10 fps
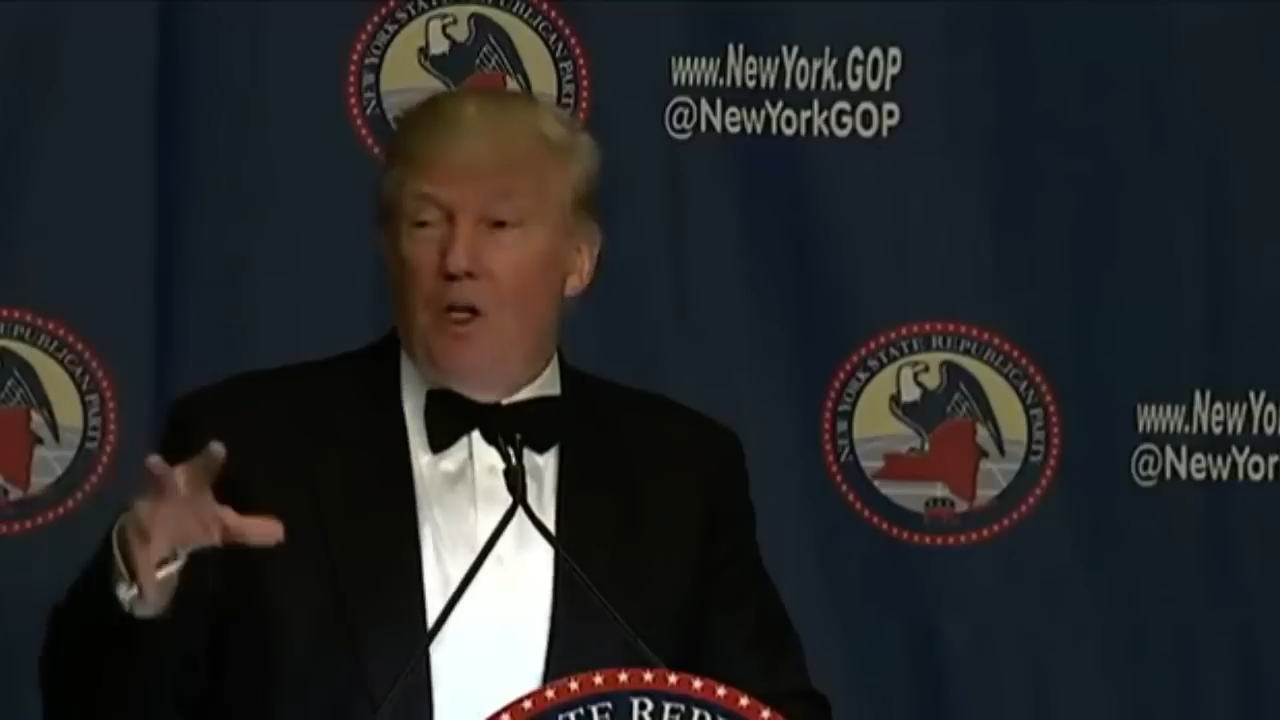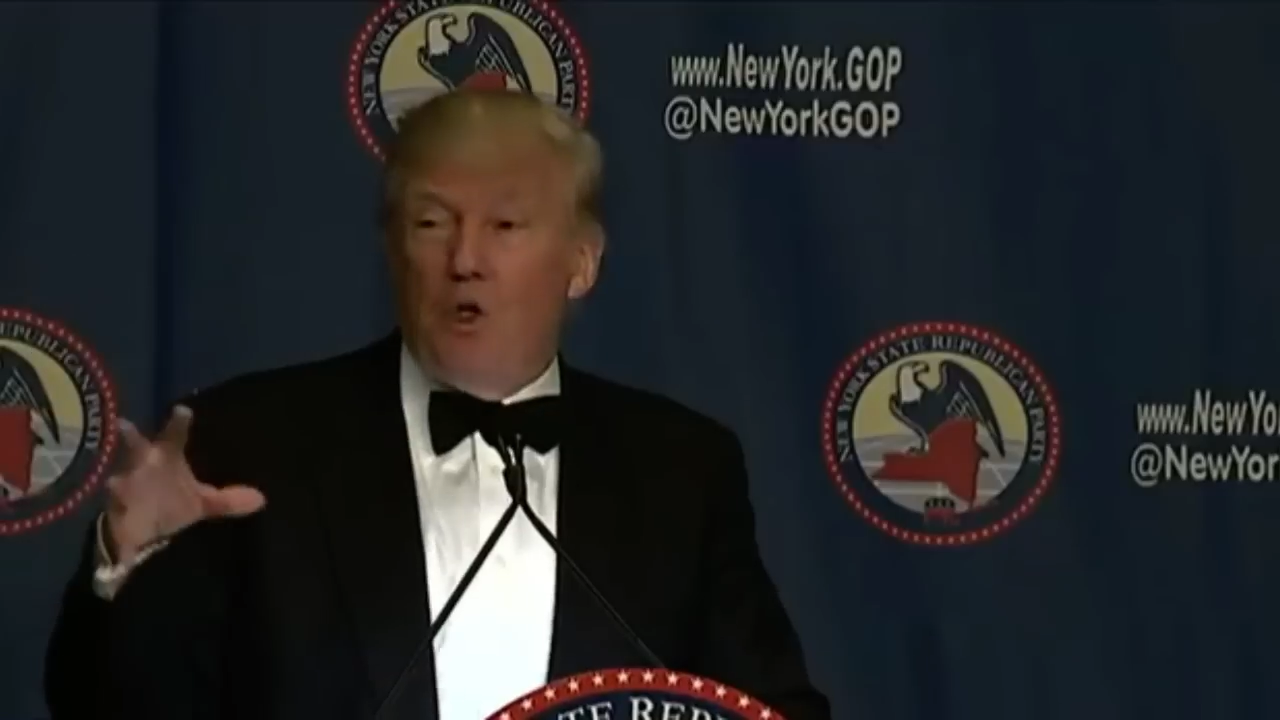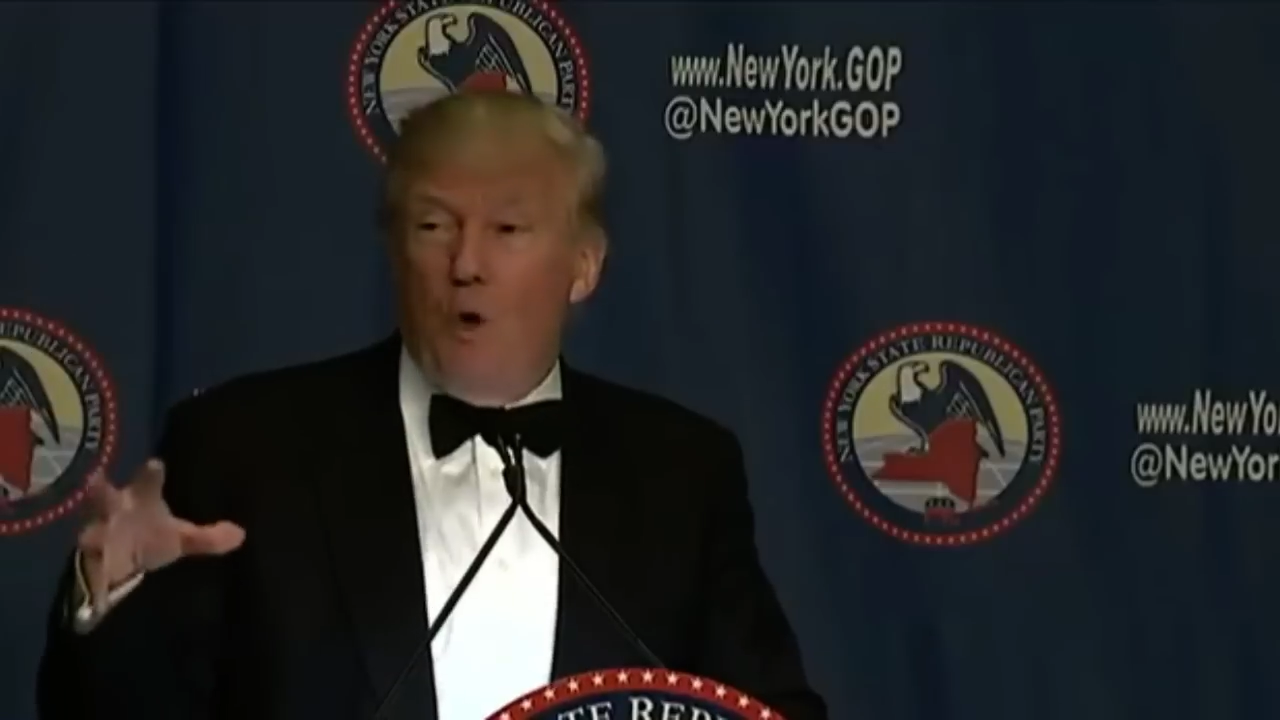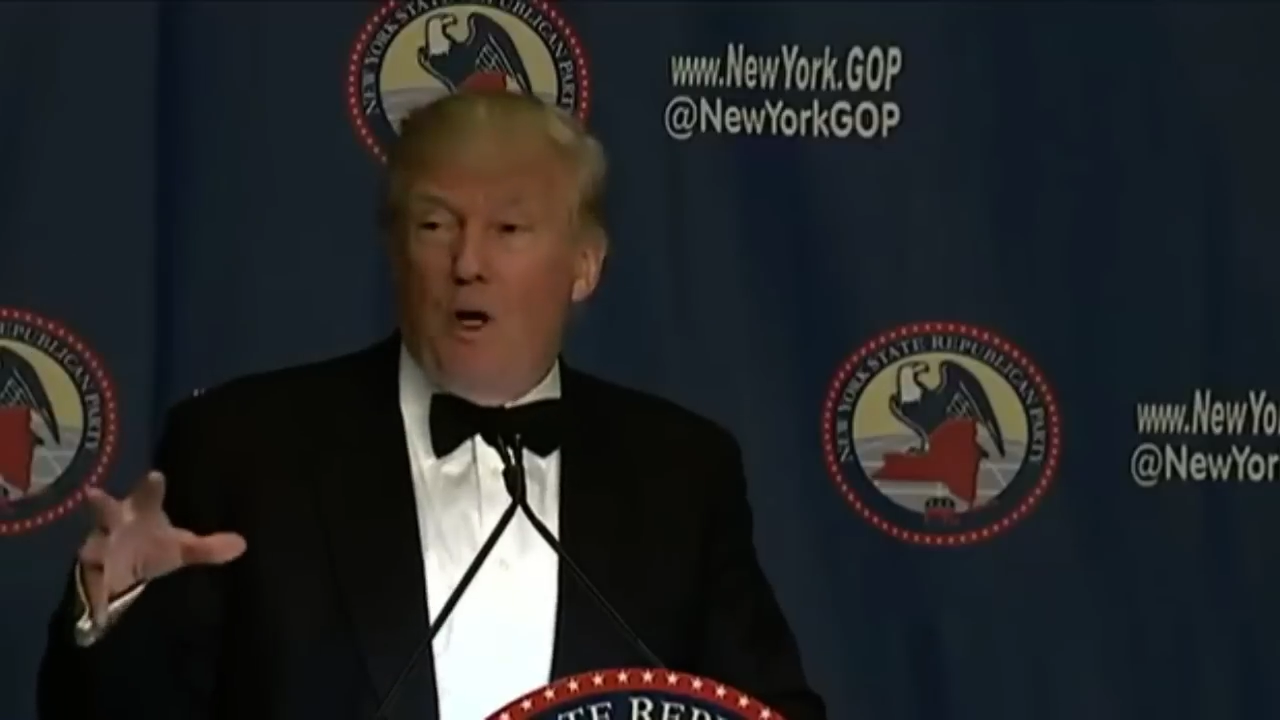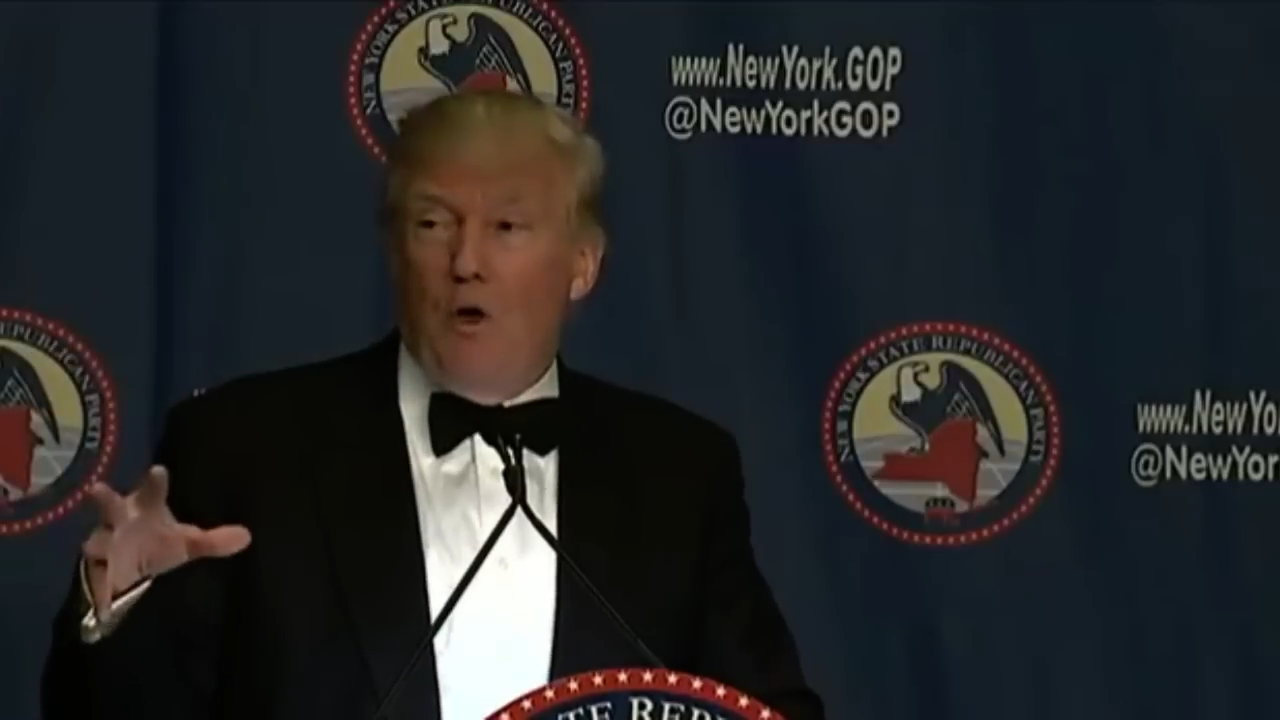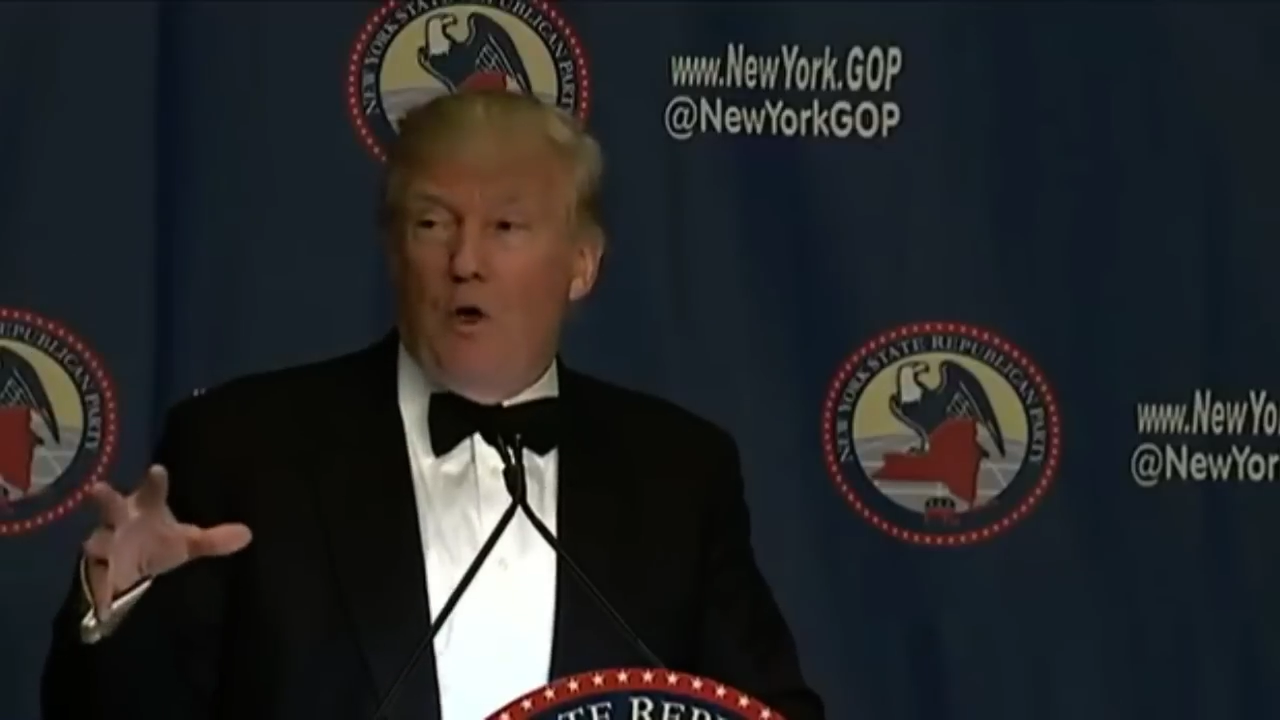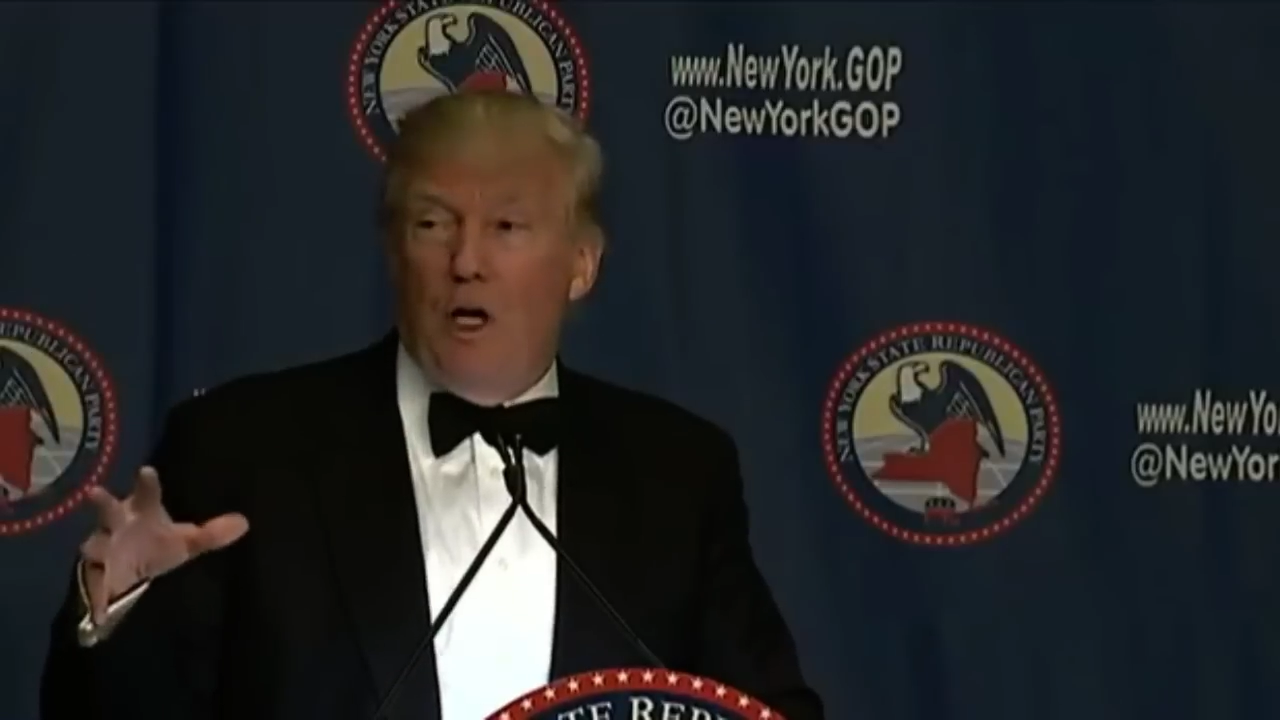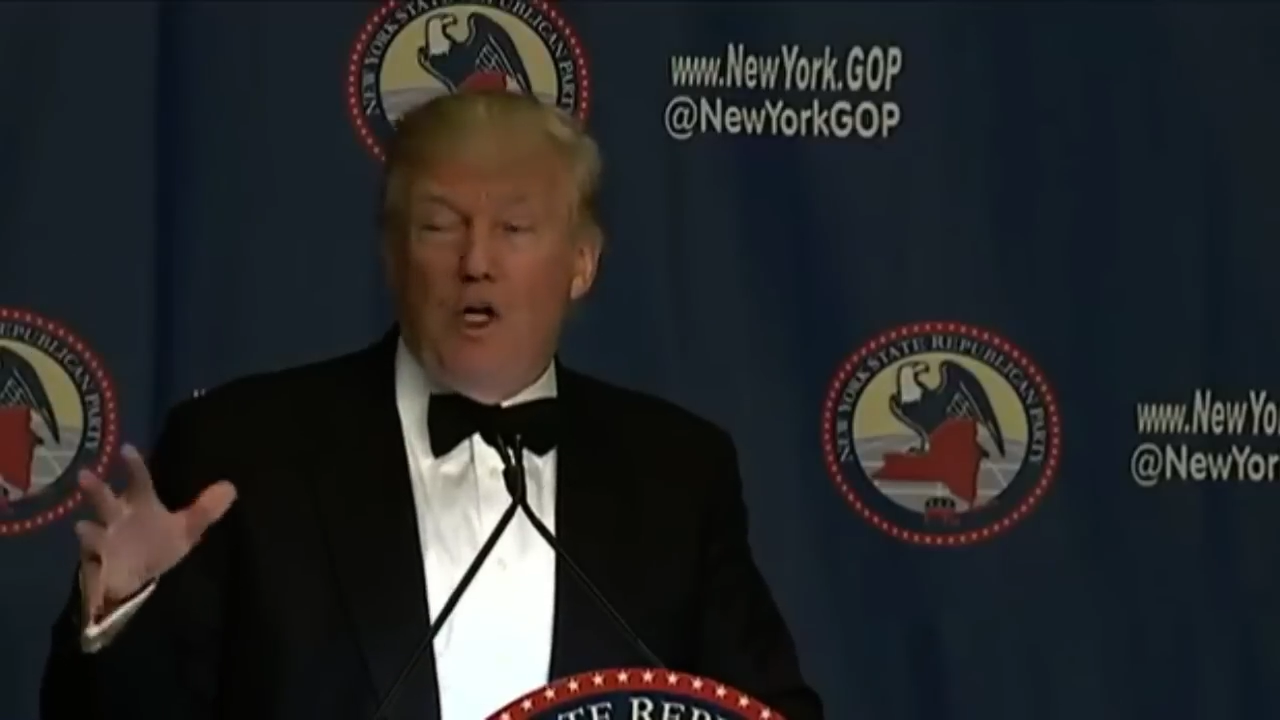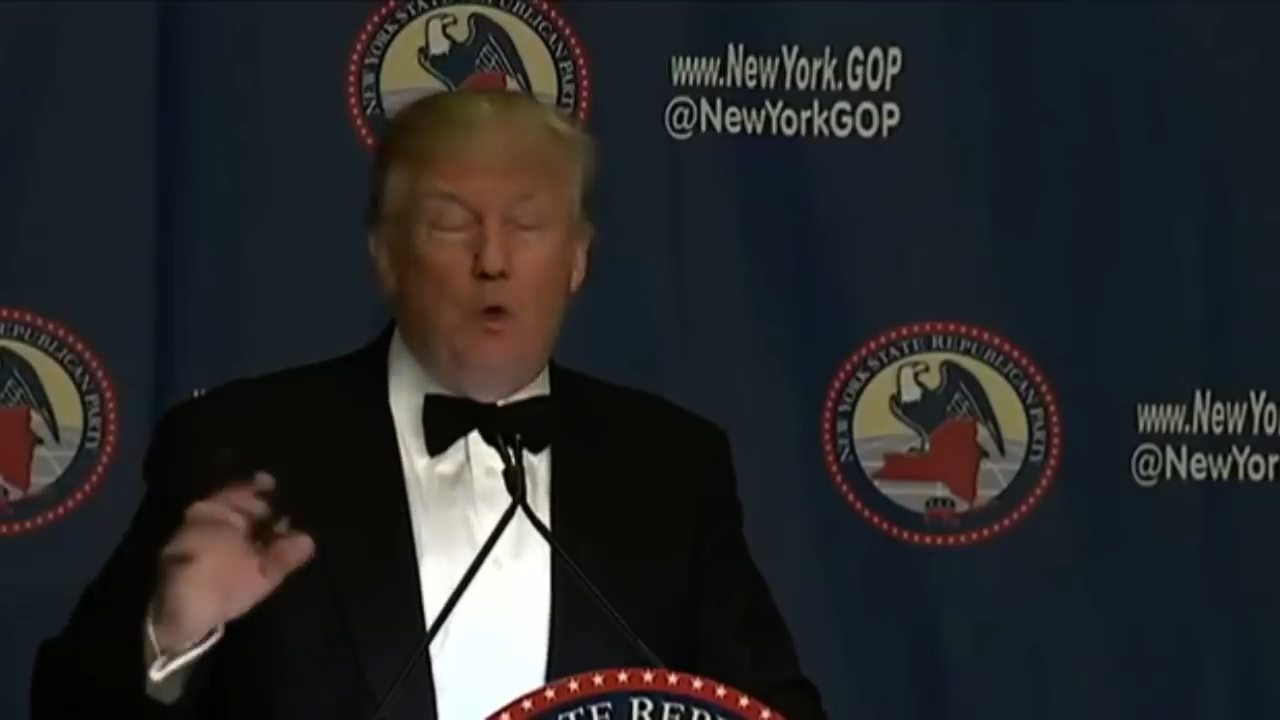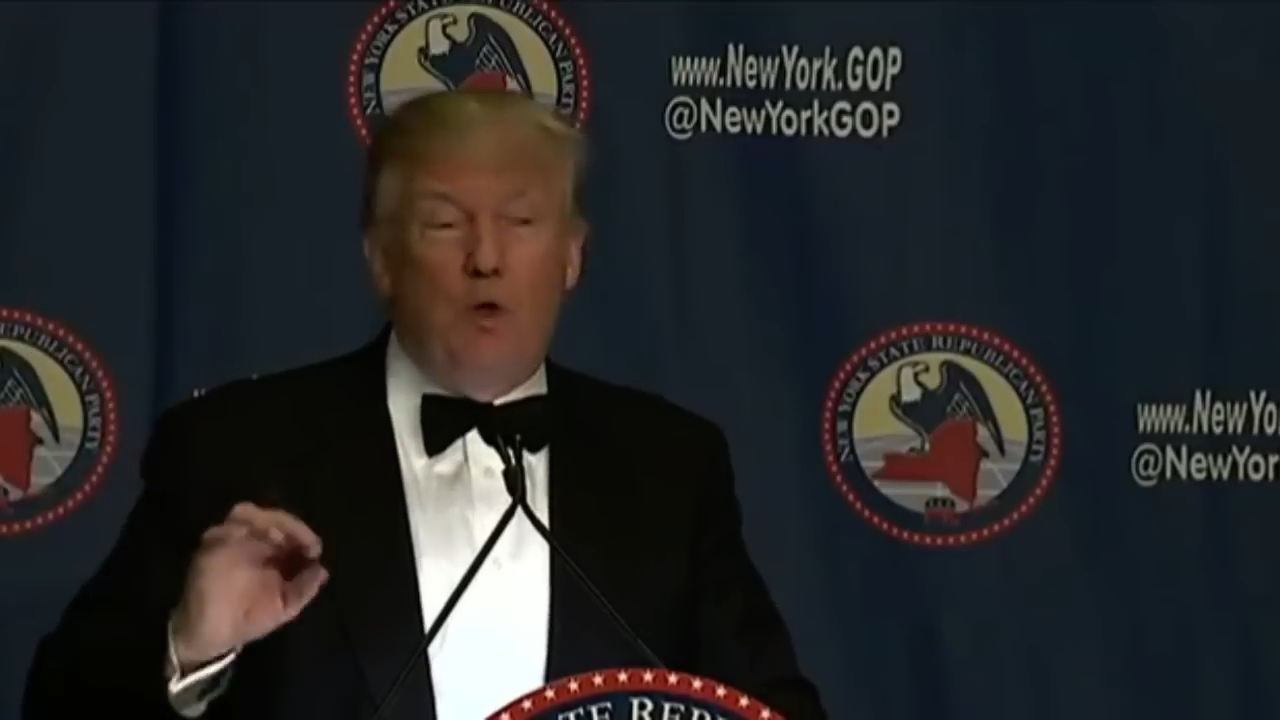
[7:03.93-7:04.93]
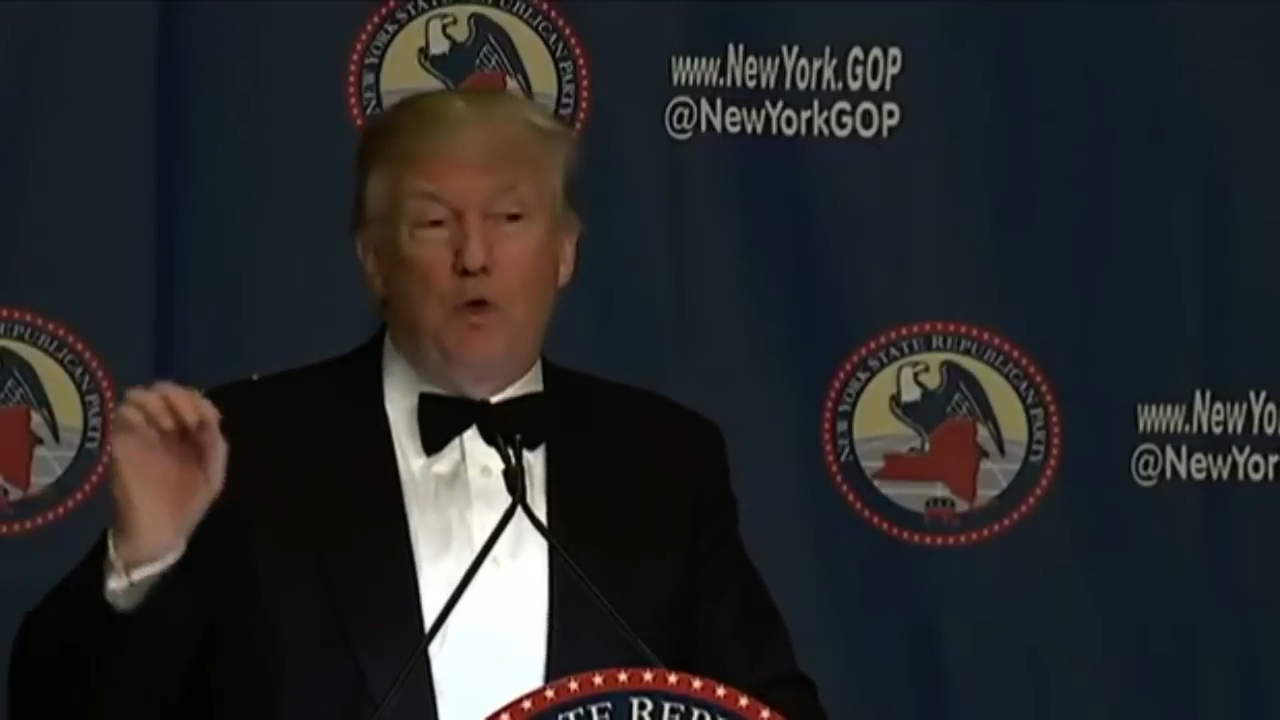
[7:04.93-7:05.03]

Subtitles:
it in this one location,